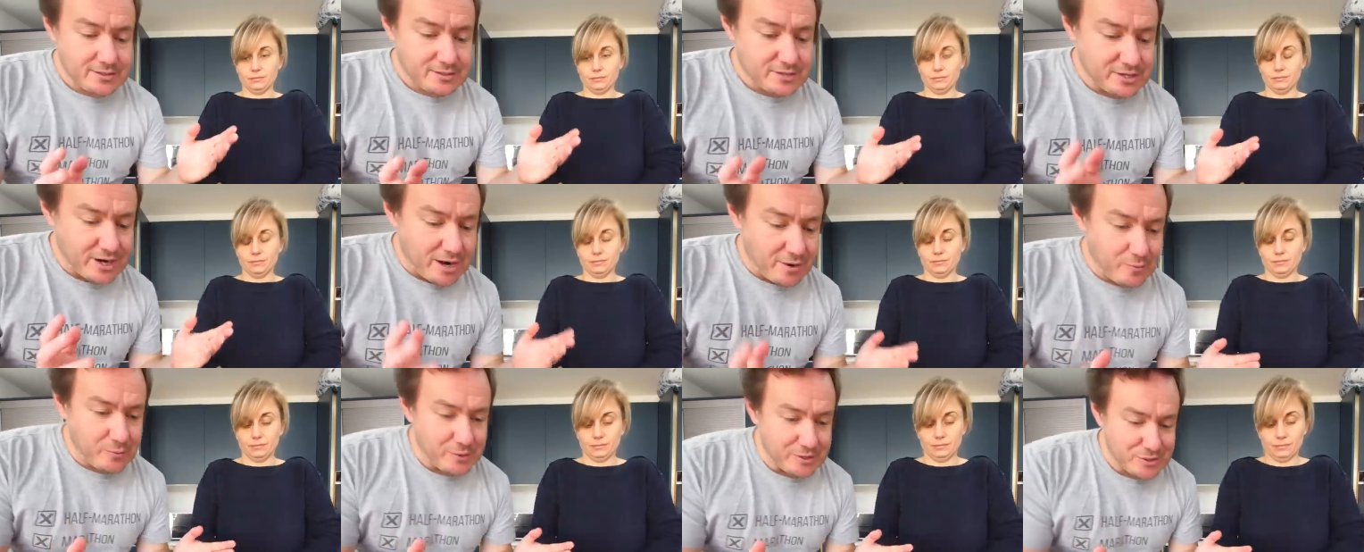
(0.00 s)

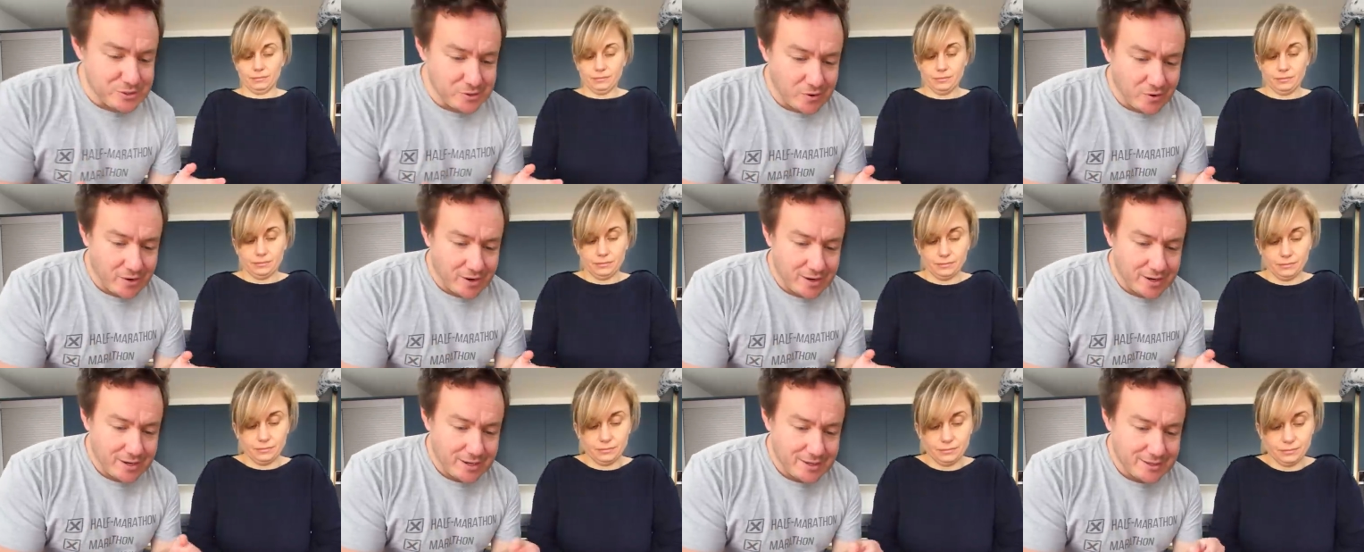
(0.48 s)
Speaker 1: Shall we
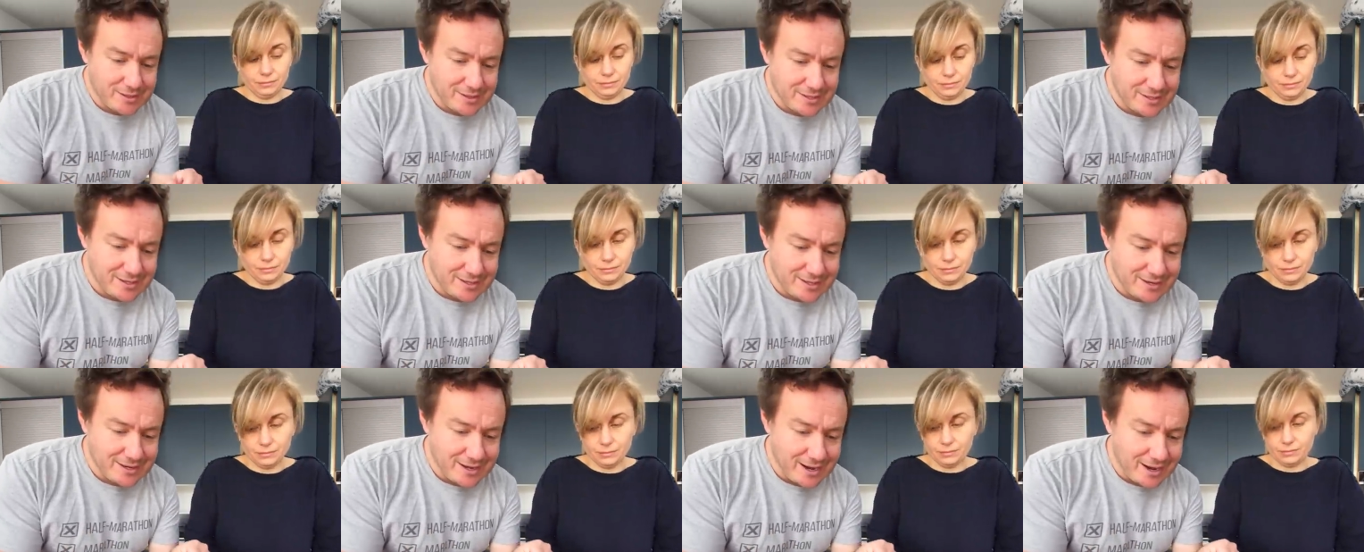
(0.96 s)
try
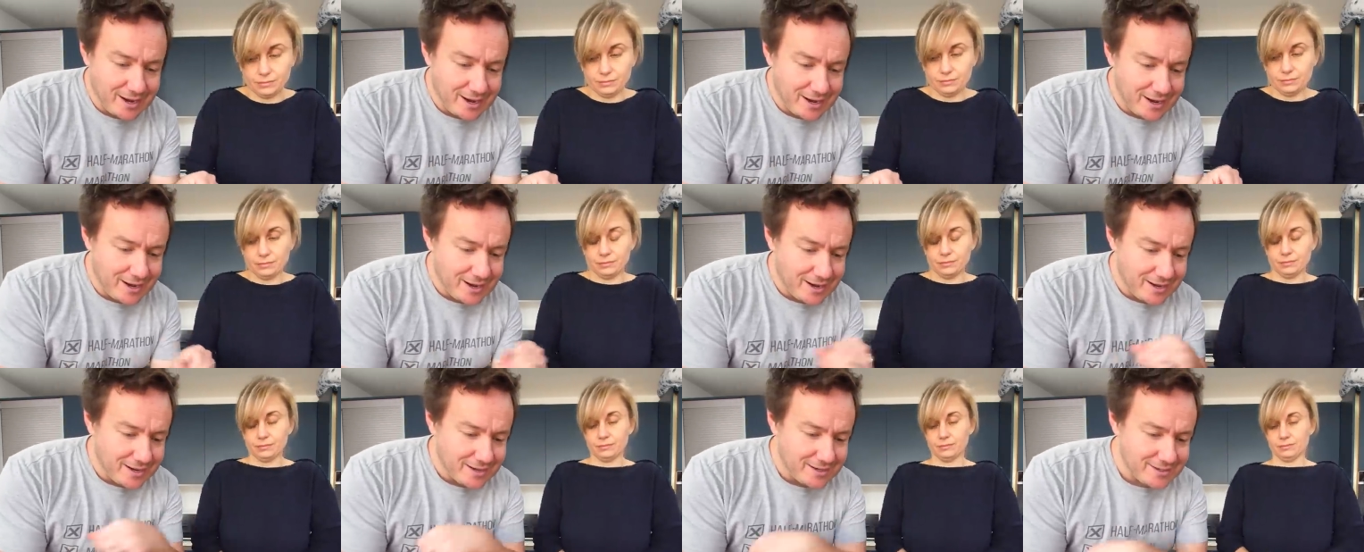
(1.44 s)
the
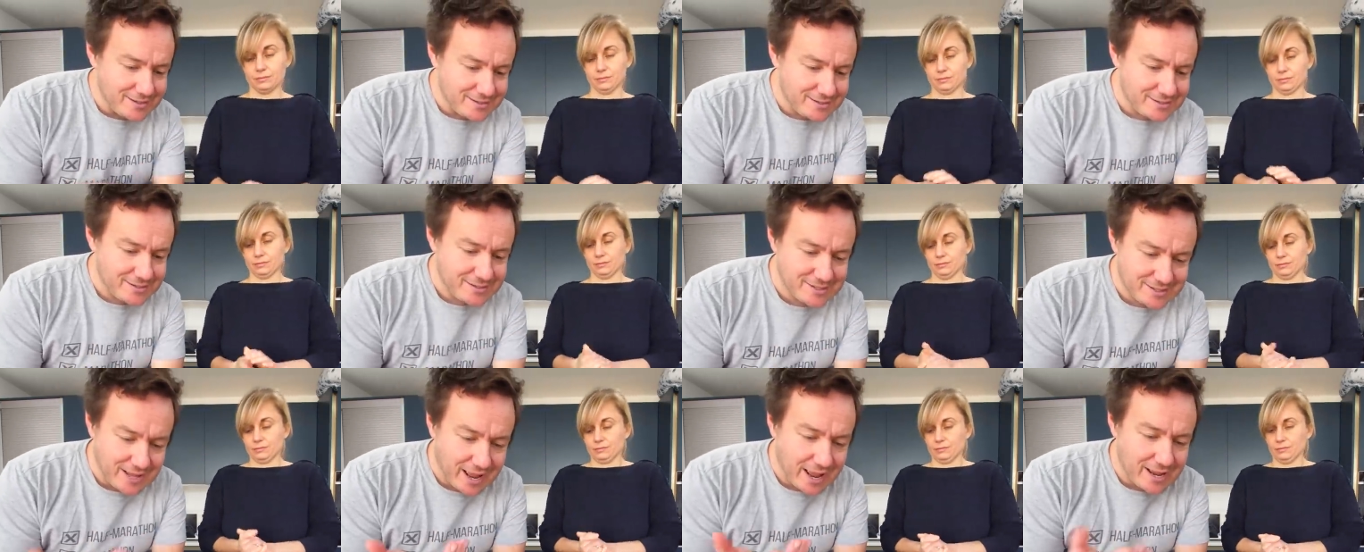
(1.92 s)
uh,
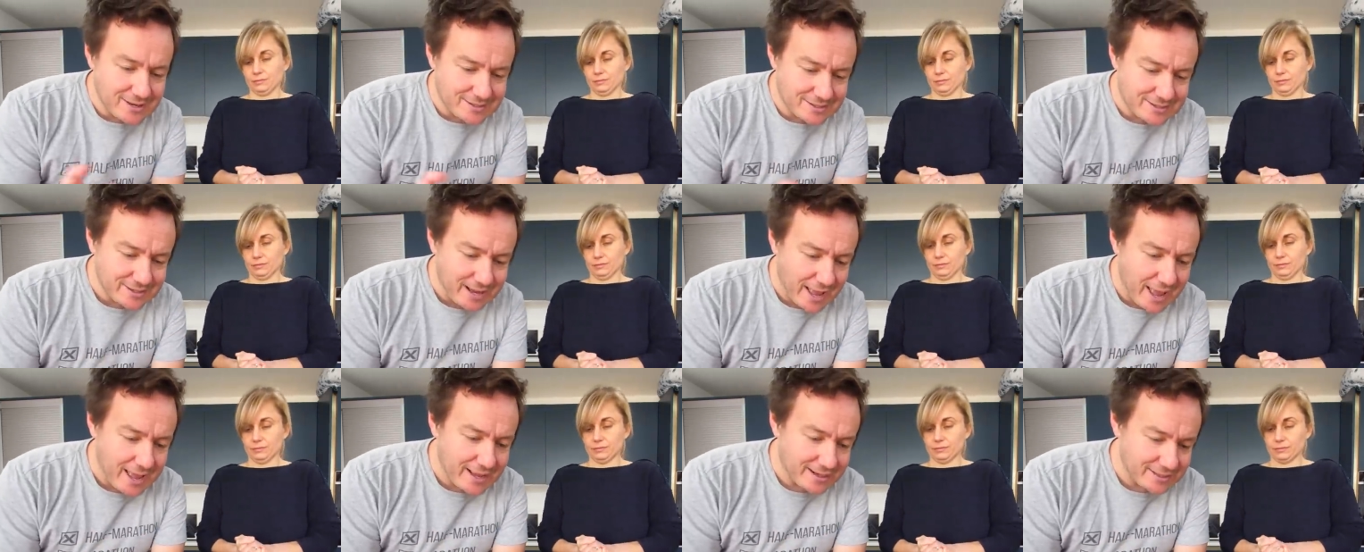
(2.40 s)
standard
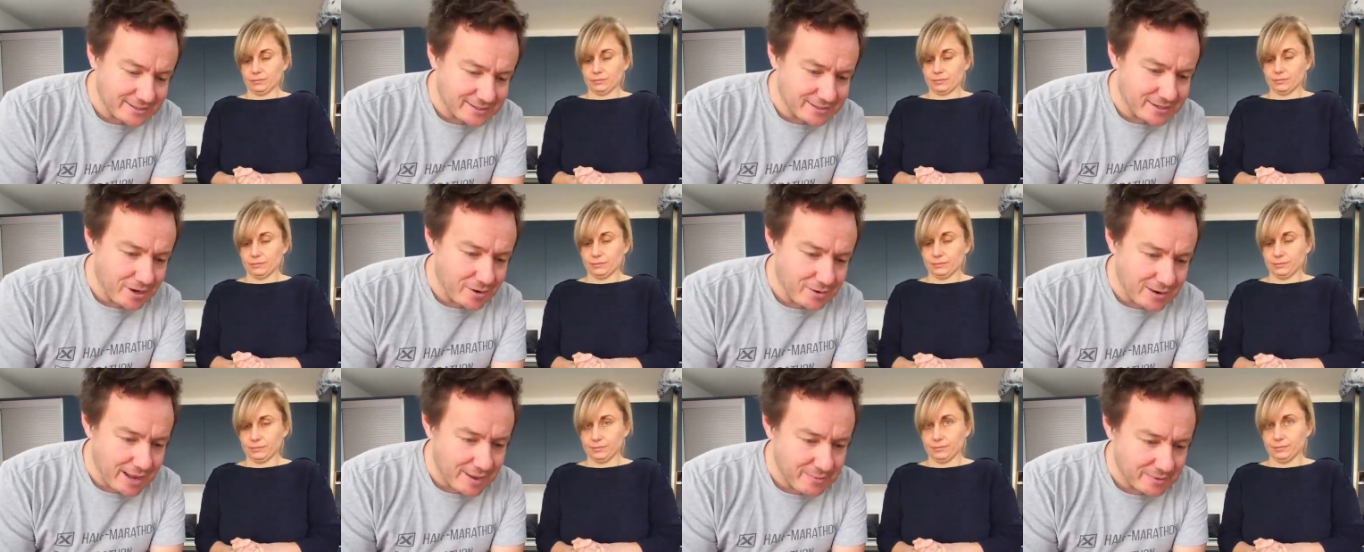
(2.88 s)
eggs,
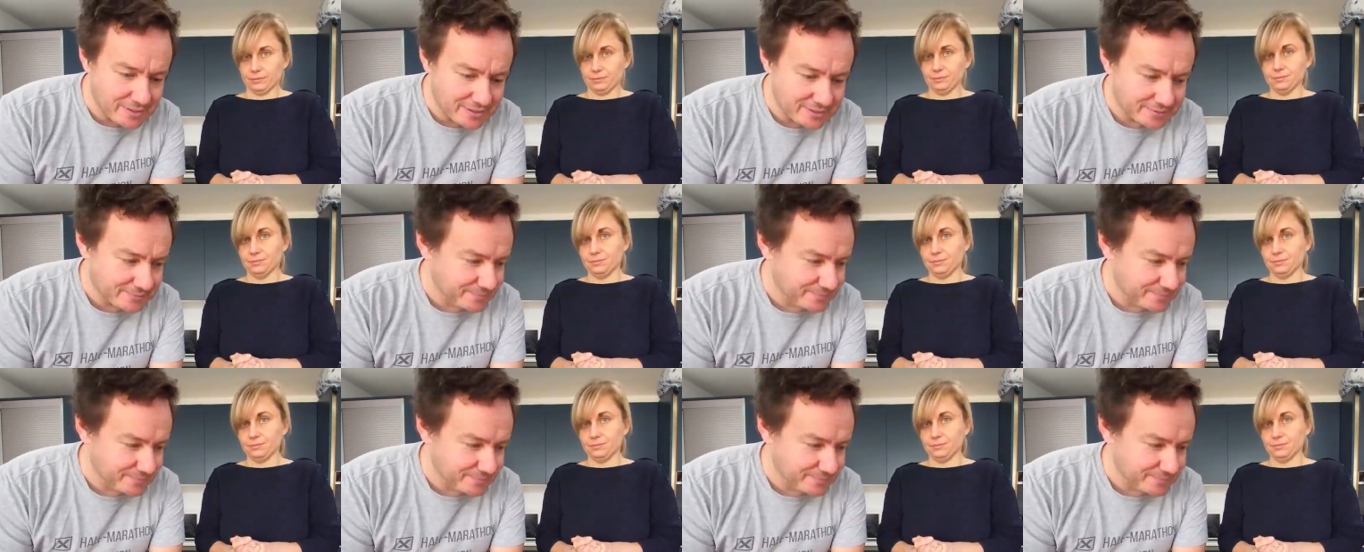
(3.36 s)
no lemon?